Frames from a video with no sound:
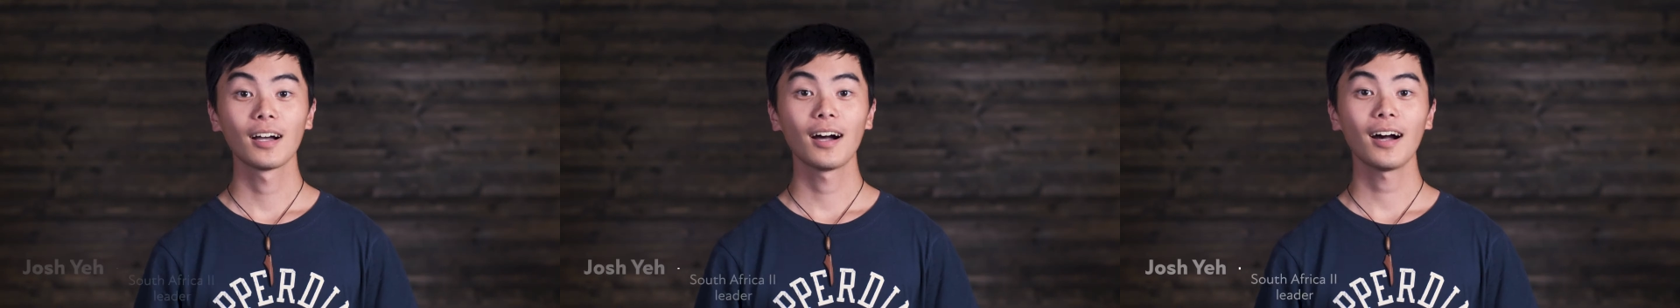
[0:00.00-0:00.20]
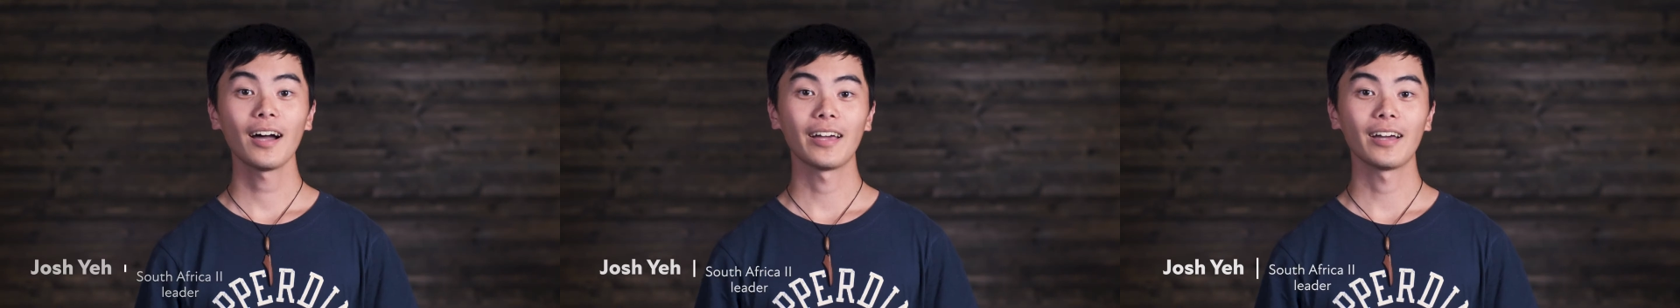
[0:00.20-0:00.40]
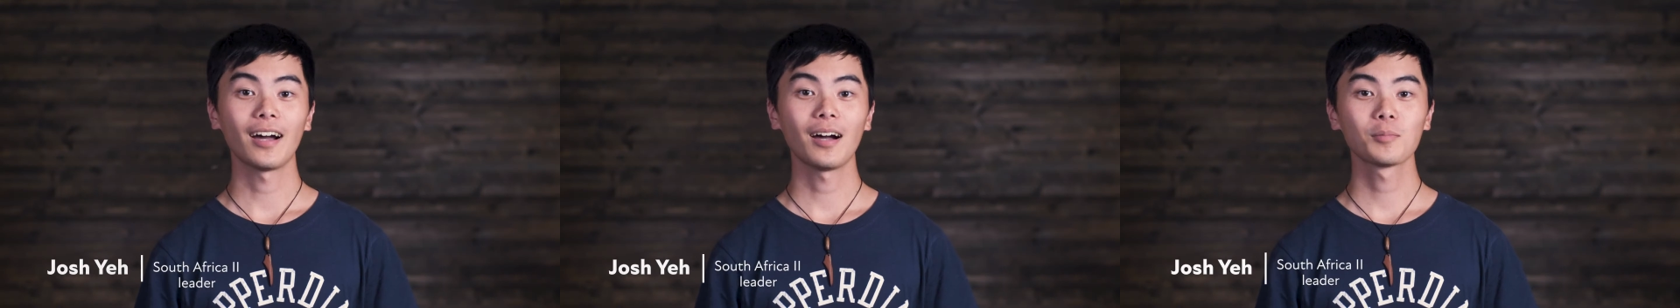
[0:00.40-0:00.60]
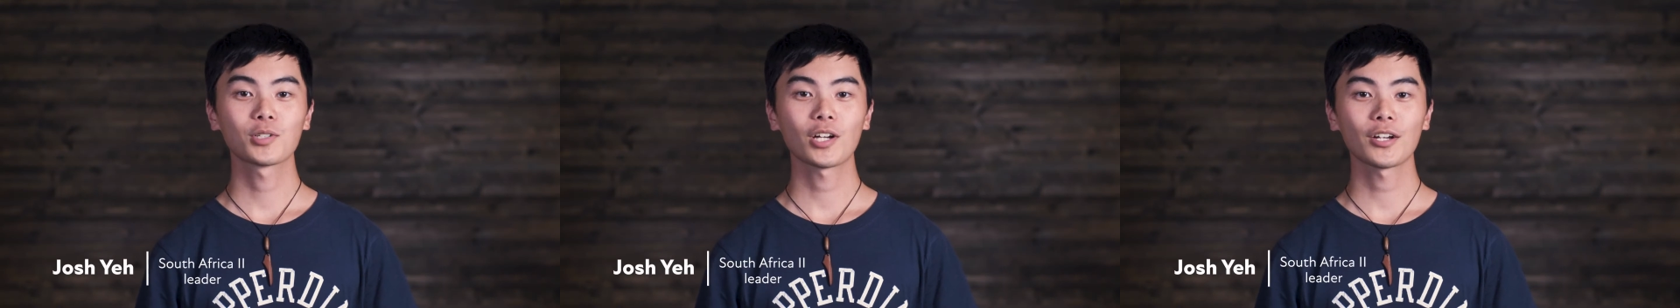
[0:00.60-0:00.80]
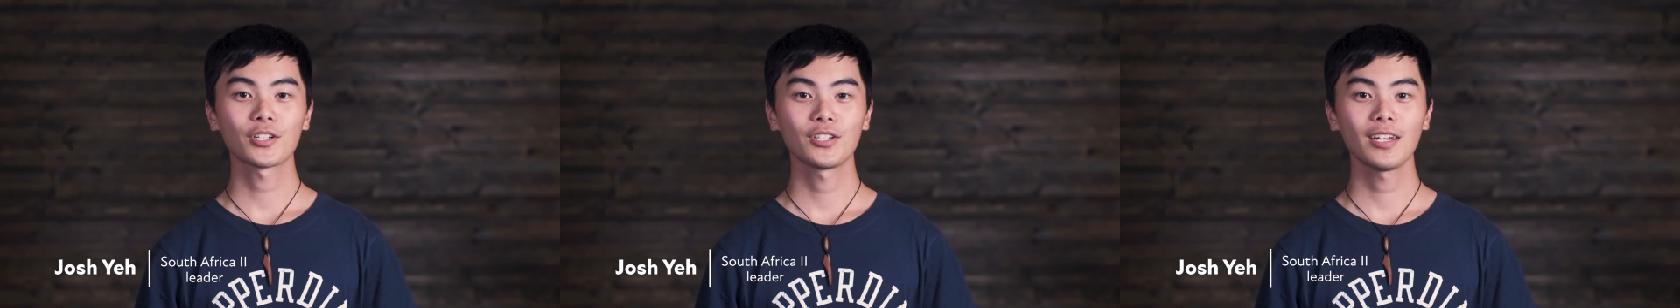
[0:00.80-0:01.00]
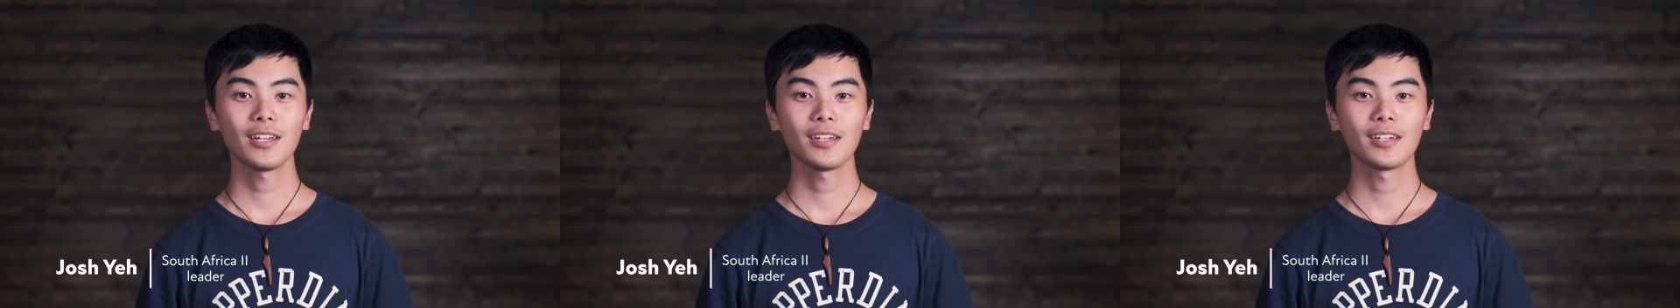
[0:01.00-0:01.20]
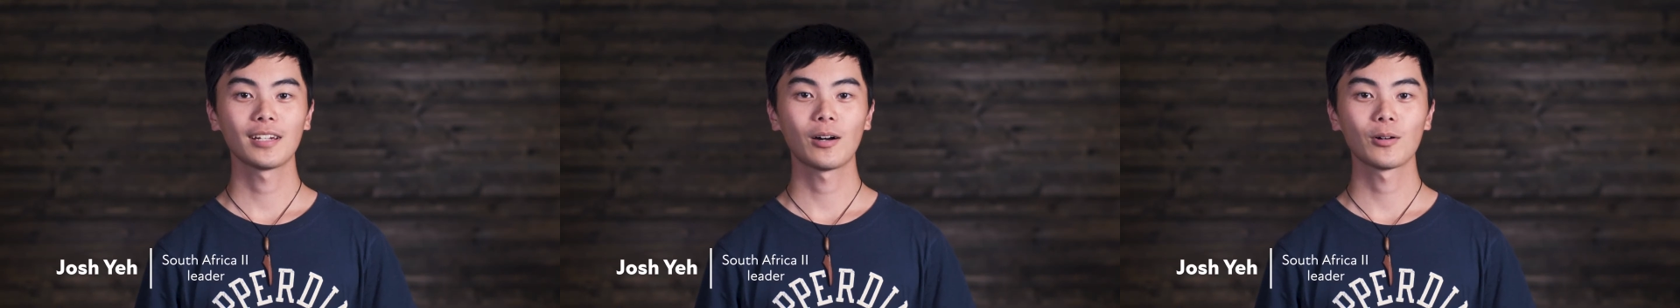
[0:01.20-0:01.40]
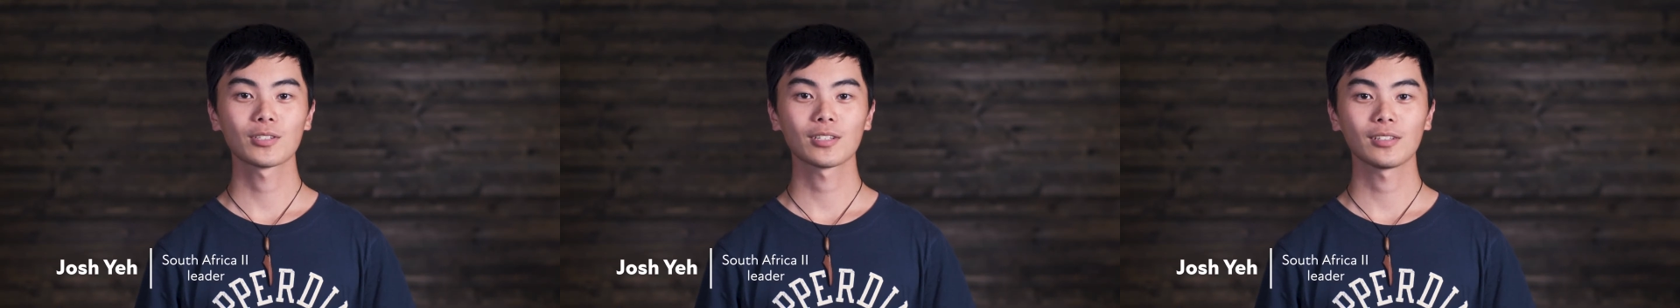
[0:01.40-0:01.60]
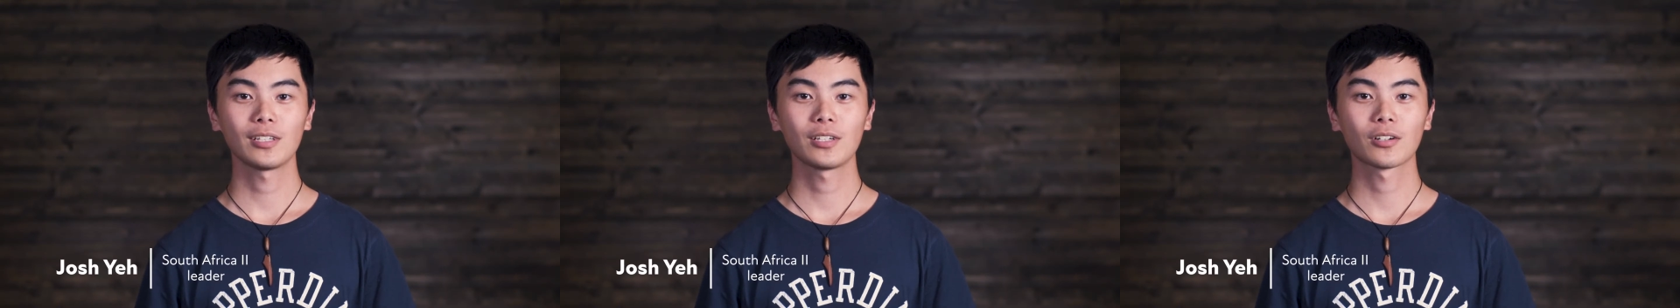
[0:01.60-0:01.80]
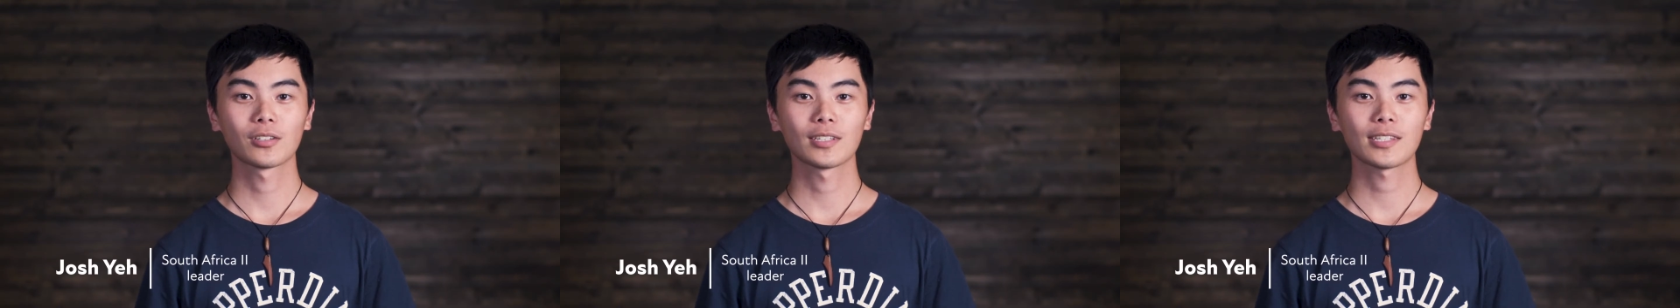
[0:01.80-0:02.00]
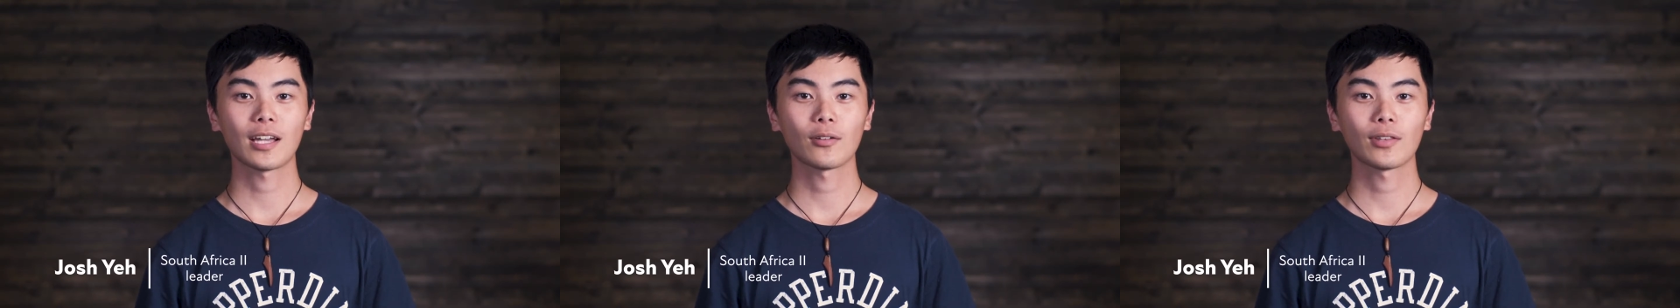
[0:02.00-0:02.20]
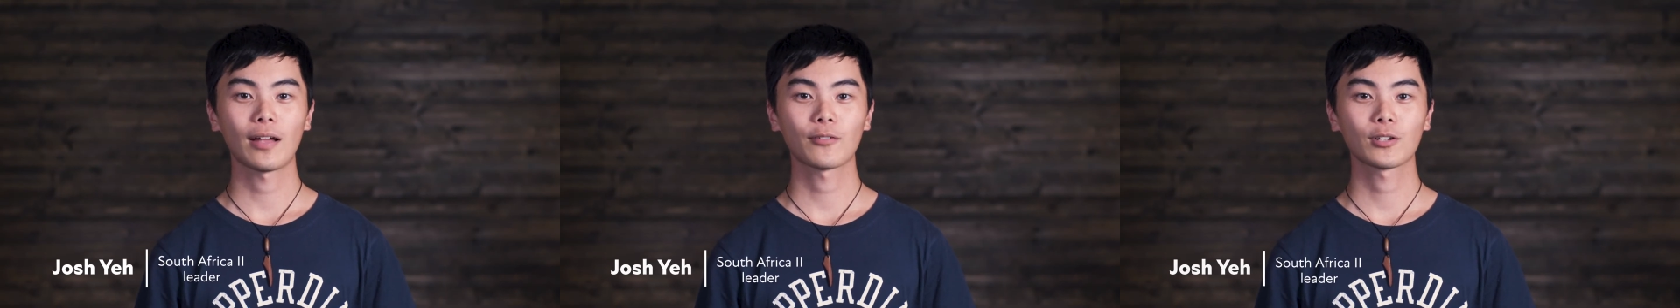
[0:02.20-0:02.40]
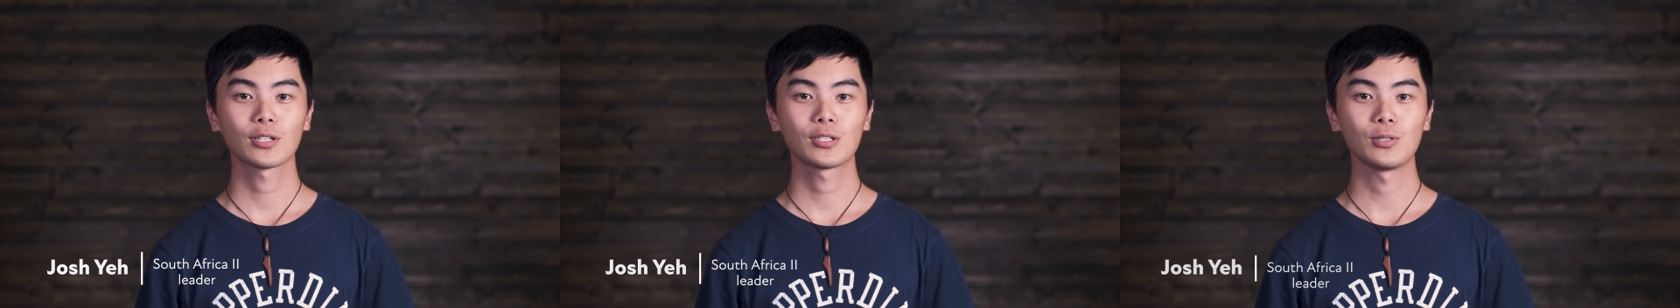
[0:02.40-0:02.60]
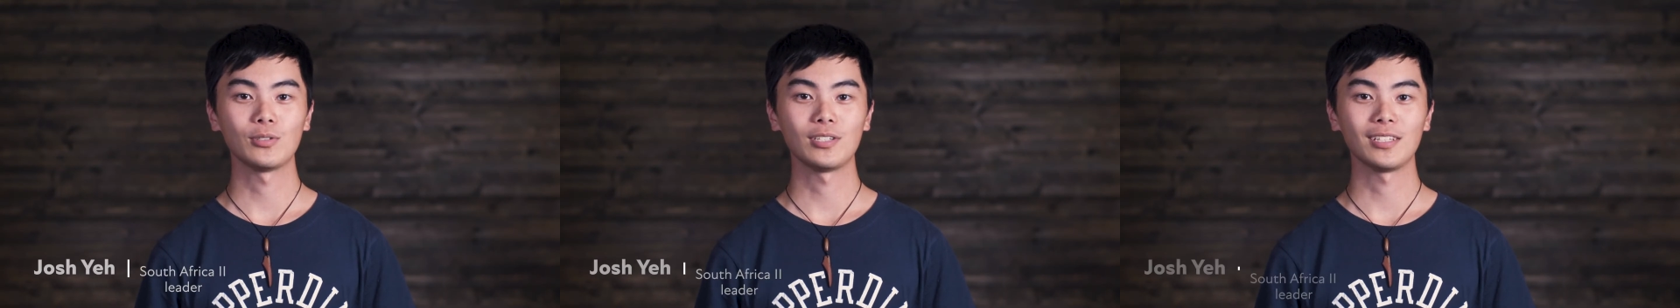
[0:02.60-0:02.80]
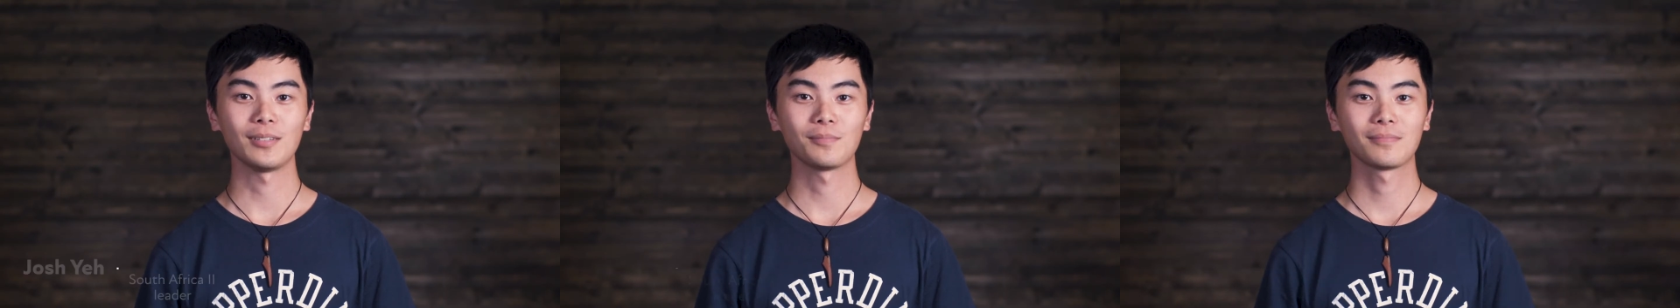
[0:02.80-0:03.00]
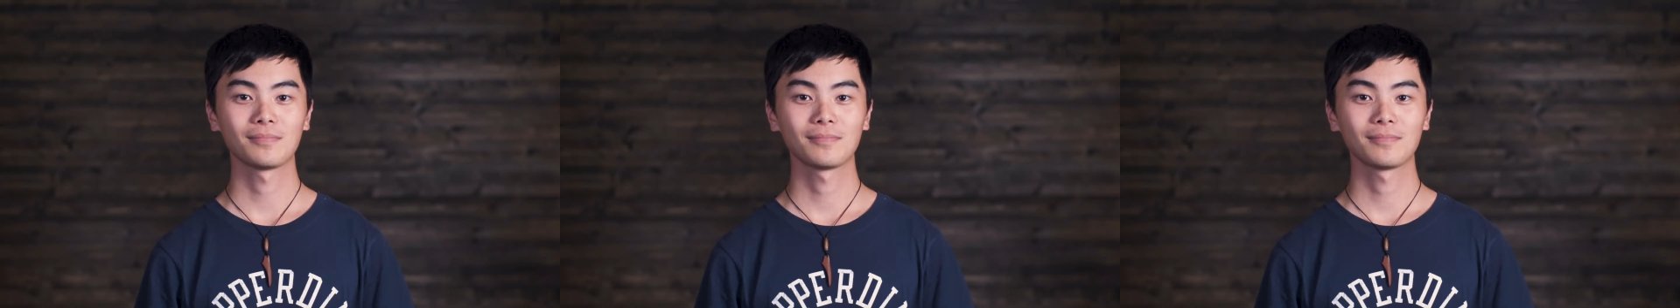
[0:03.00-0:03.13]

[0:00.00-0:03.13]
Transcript: Hi, I'm Josh Yeh, and I was the leader on the South Africa 2 team.